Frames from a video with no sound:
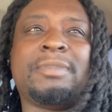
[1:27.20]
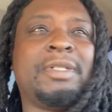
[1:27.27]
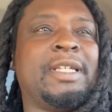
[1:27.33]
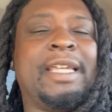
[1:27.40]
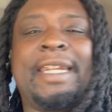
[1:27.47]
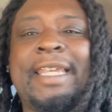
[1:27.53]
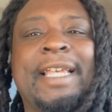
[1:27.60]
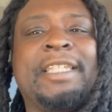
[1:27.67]

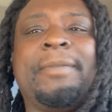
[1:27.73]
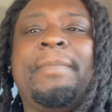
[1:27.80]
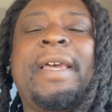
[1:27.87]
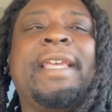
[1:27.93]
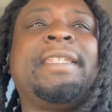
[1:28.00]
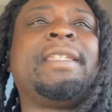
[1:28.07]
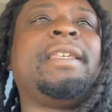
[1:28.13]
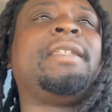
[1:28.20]
It doesn't
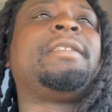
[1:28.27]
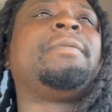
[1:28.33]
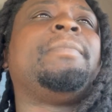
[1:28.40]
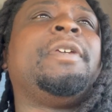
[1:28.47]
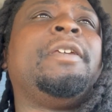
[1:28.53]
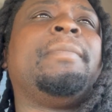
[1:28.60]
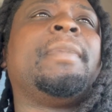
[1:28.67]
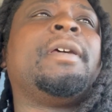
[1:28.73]
make sense to
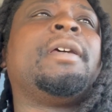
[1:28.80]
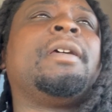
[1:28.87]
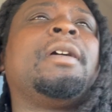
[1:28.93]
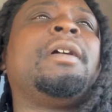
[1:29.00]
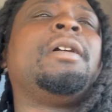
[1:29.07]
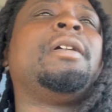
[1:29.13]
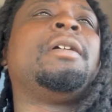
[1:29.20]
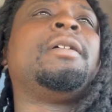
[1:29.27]
me, man.
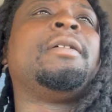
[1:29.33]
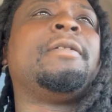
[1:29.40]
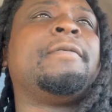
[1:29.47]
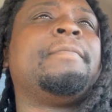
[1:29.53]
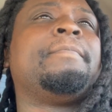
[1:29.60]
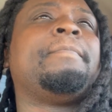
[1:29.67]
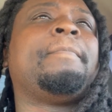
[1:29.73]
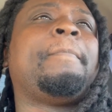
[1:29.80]

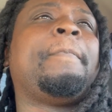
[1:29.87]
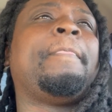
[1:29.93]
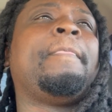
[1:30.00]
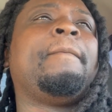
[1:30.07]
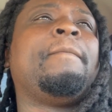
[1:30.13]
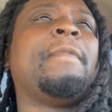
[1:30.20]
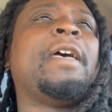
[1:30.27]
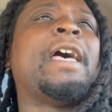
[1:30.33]

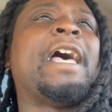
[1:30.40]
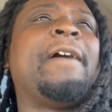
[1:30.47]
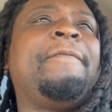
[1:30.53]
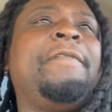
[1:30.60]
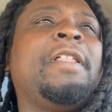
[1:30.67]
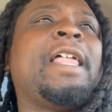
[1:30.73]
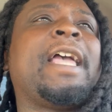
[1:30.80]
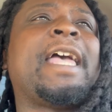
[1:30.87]
I
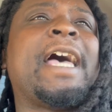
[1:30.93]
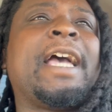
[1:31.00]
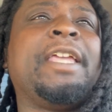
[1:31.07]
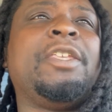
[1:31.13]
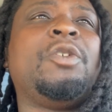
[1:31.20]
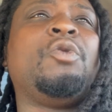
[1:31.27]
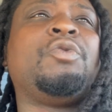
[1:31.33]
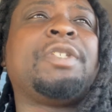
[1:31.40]
feel like I
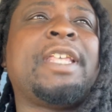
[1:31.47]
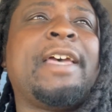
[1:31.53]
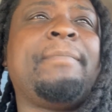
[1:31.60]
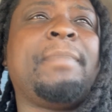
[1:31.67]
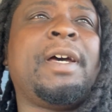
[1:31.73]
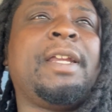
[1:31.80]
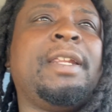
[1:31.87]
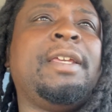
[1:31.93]
can use that
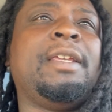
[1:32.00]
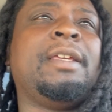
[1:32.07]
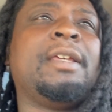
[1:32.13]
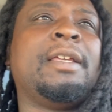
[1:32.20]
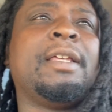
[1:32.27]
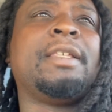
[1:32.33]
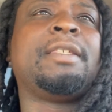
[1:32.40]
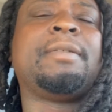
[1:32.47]
money
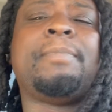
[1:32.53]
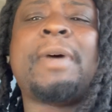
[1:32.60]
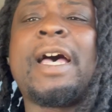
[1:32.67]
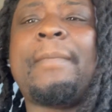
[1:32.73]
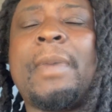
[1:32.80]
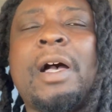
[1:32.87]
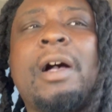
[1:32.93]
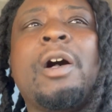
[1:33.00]
to buy
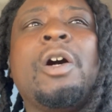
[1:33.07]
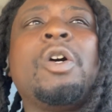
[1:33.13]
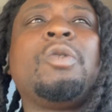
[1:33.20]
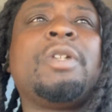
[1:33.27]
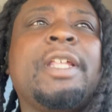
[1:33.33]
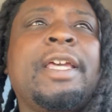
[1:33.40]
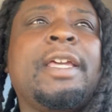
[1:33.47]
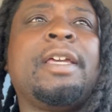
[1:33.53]
my
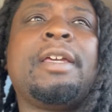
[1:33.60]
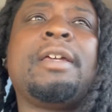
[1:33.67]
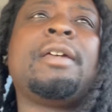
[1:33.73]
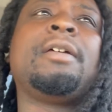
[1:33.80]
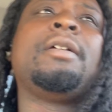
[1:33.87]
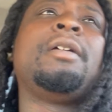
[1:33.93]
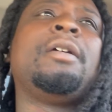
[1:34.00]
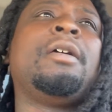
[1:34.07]
own land.
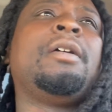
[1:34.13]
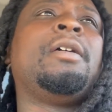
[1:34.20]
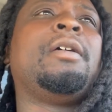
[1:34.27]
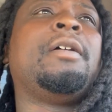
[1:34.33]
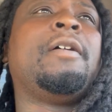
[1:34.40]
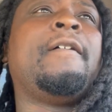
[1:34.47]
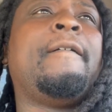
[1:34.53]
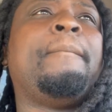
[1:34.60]

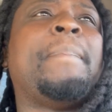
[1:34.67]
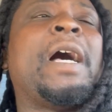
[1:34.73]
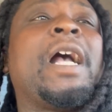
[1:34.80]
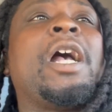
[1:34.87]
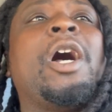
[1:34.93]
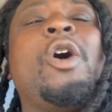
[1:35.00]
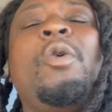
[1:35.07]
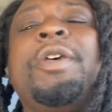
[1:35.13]
My
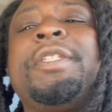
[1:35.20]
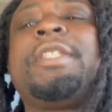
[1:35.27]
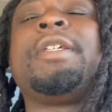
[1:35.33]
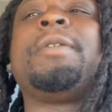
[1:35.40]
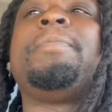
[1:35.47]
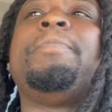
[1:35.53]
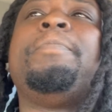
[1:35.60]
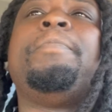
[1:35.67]
goal is to
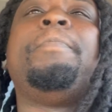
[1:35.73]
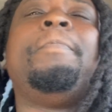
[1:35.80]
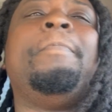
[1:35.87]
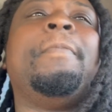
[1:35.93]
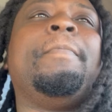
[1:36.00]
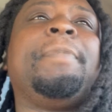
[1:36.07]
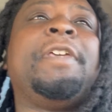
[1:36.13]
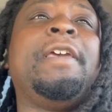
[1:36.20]

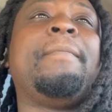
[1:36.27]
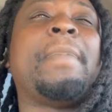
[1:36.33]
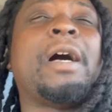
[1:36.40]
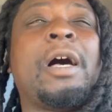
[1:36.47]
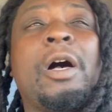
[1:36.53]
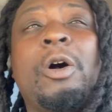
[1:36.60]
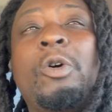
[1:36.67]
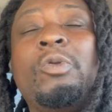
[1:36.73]
get my
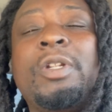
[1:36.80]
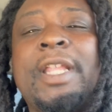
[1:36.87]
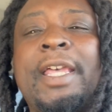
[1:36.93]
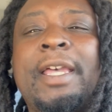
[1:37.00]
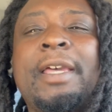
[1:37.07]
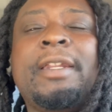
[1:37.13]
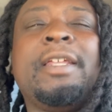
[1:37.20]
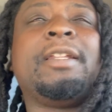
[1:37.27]
own
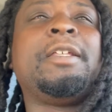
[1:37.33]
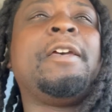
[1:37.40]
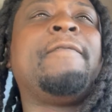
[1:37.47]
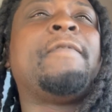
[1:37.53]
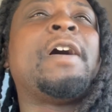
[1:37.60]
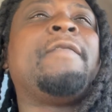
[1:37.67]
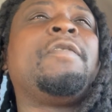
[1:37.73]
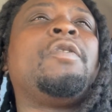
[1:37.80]
land and
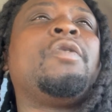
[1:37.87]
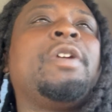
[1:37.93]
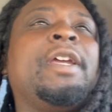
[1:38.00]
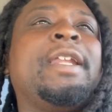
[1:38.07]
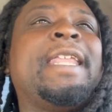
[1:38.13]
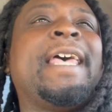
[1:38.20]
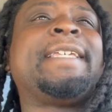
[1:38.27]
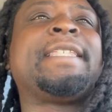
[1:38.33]
live off
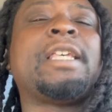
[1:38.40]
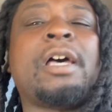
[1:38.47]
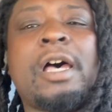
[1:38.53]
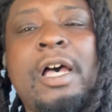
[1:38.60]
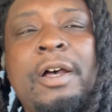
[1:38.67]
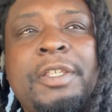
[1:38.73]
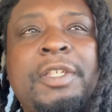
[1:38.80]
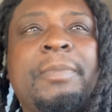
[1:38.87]
grid. That's the
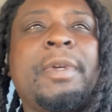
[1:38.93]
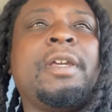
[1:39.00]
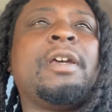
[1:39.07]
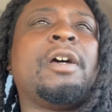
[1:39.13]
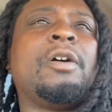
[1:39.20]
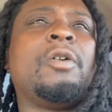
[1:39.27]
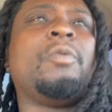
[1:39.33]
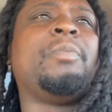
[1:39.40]
ultimate
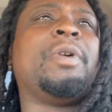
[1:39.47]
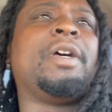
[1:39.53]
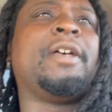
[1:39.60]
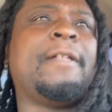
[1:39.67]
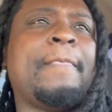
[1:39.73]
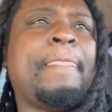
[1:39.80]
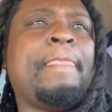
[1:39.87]
goal. But